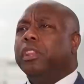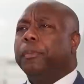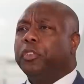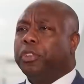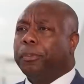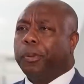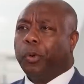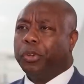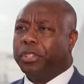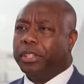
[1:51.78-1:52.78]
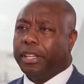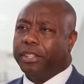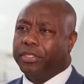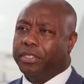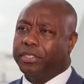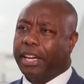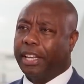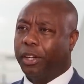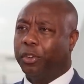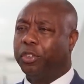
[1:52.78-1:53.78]
the most important lessons I
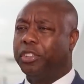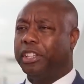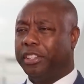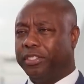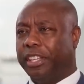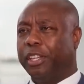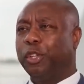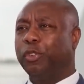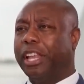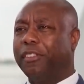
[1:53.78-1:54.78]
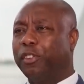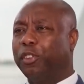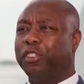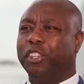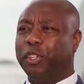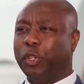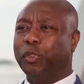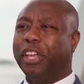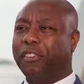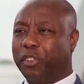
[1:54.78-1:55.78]
learned is a new level, new
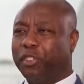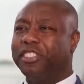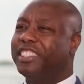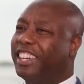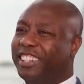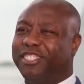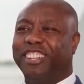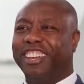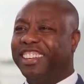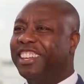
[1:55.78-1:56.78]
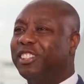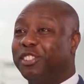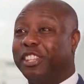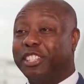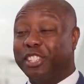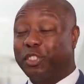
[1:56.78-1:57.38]
devil. It's such a